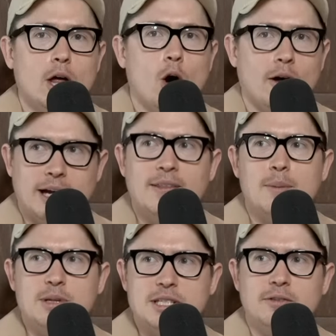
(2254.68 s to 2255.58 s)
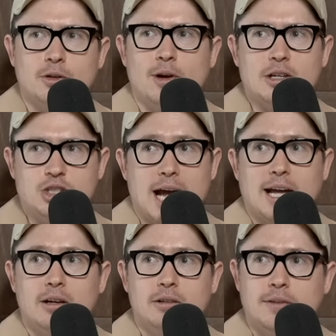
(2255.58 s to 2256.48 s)
I reckon they'd be sniffing around
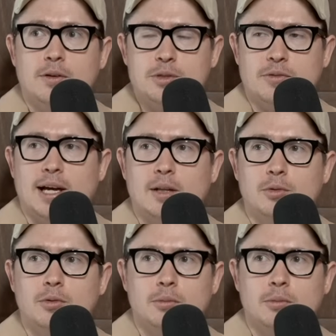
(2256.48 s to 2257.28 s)
Jagga if he was available,